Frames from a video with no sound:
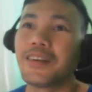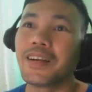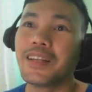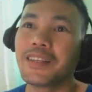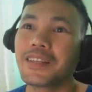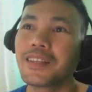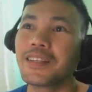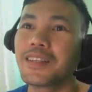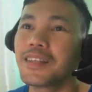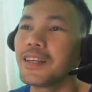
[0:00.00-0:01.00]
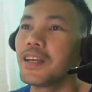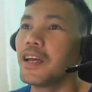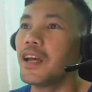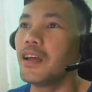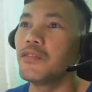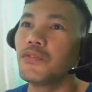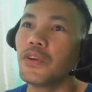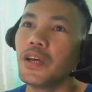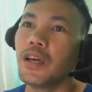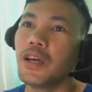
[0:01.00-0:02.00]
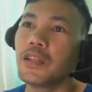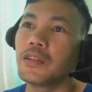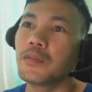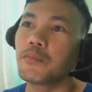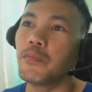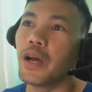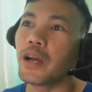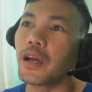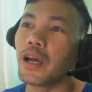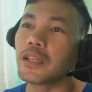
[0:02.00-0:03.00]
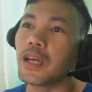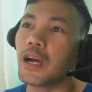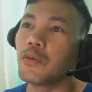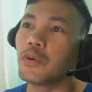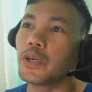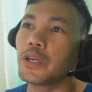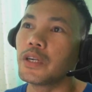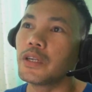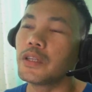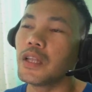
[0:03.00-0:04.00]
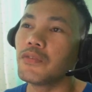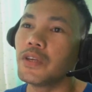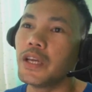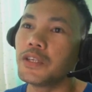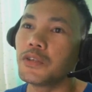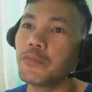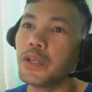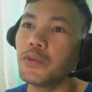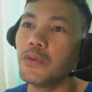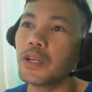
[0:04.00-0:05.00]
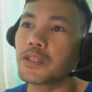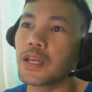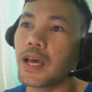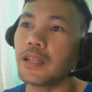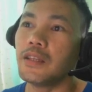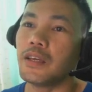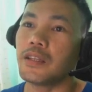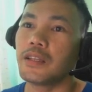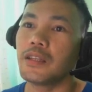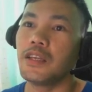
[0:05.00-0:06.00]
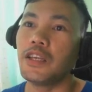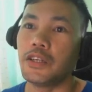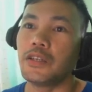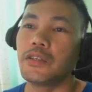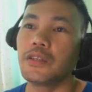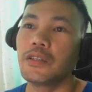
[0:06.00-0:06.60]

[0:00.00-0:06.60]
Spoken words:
All right. And then back at our navigation menu, let's add it here.